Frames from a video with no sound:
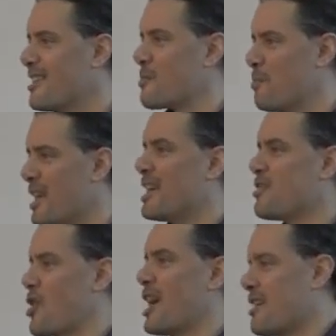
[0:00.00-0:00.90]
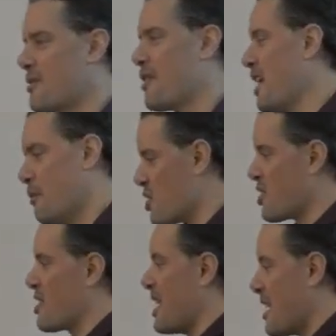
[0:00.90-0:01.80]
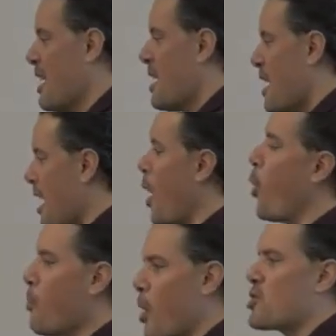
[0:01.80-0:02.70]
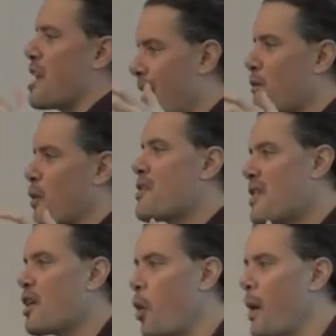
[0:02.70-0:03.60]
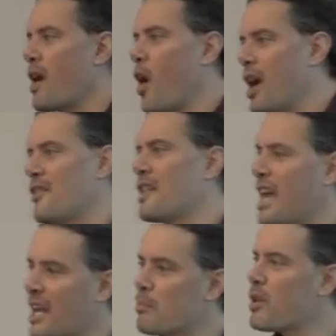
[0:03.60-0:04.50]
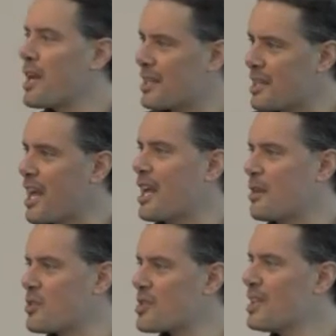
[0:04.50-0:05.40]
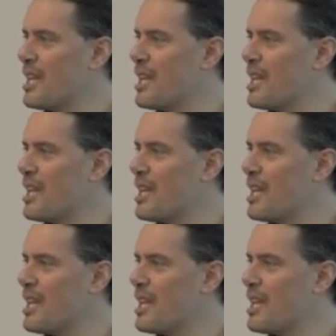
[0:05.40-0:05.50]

this big giant thing, which is like almost everything going on in the gameplay in games.